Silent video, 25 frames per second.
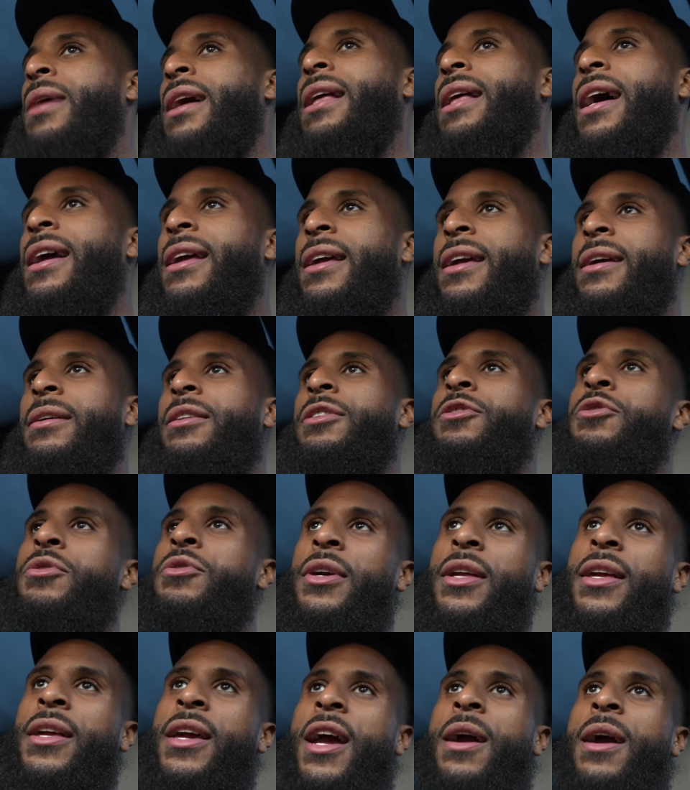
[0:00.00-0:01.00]
I like
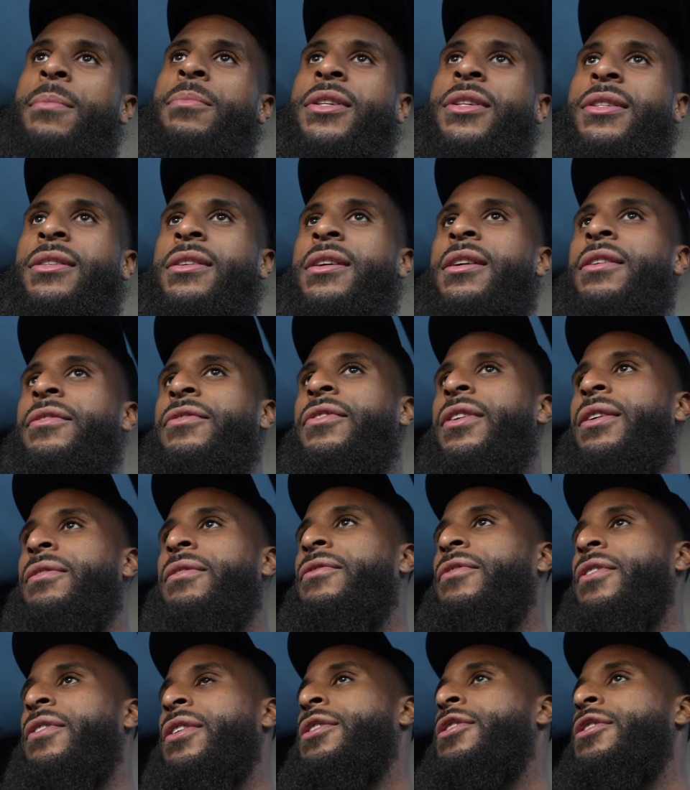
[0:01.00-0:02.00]
doing camera stuff and
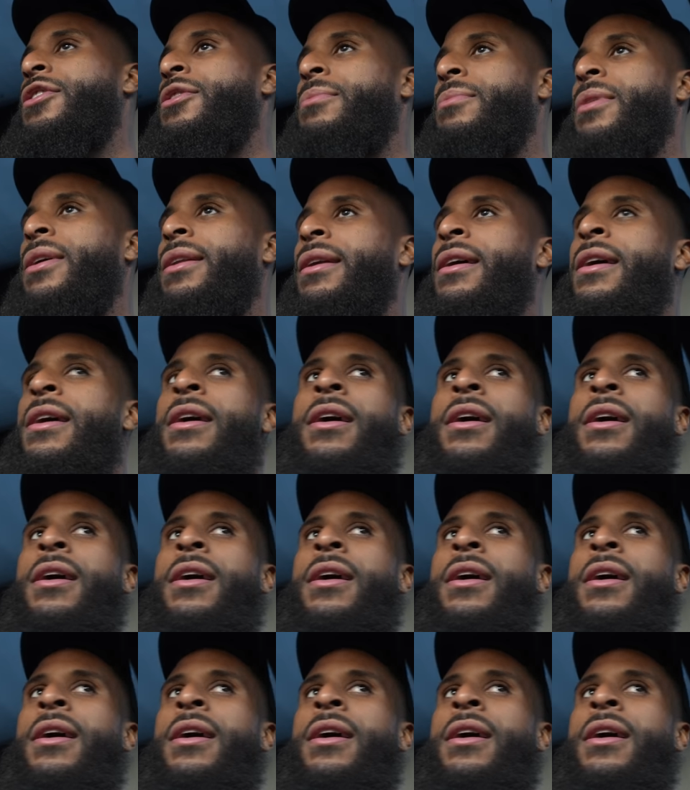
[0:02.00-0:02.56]
film and